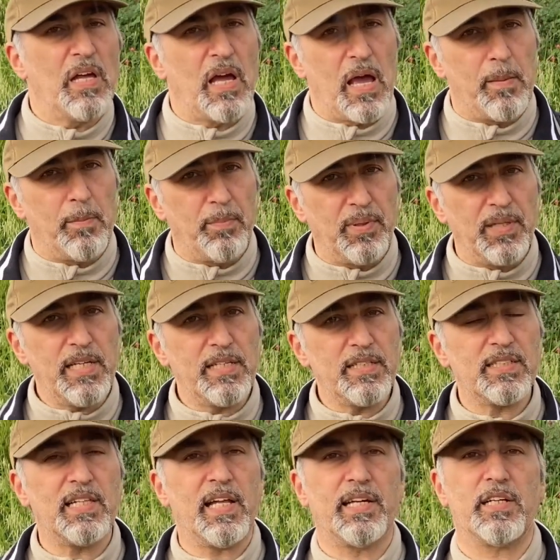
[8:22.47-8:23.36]
and
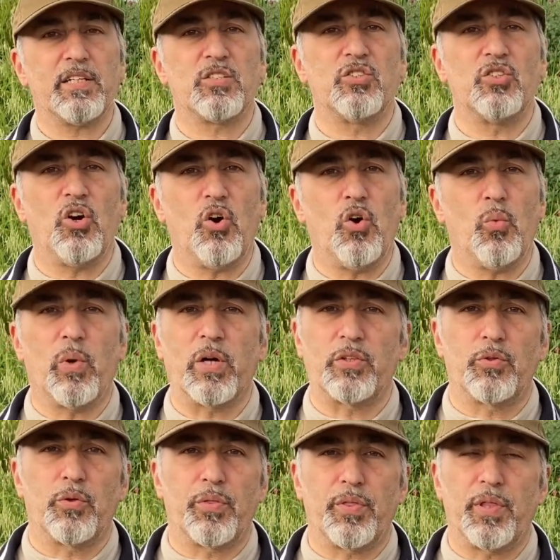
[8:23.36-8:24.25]
please let us know
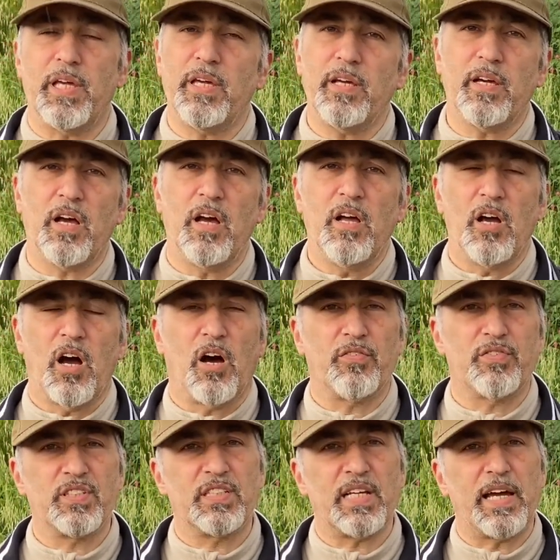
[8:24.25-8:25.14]
what you think
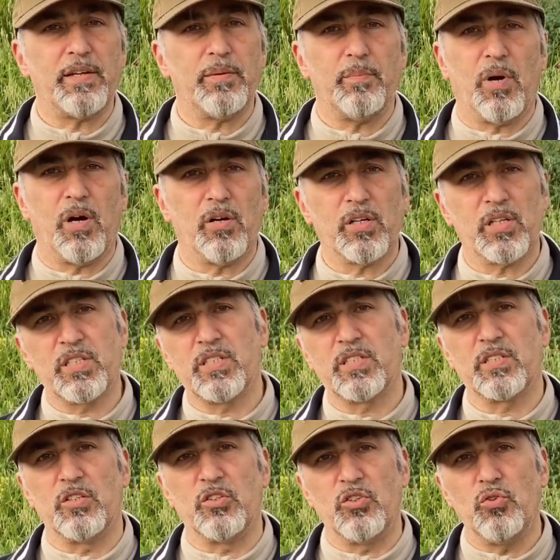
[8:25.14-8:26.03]
of
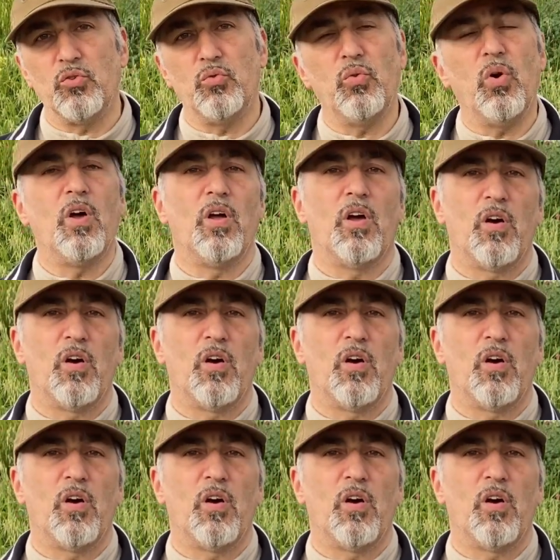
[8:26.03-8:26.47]
Sightmark's new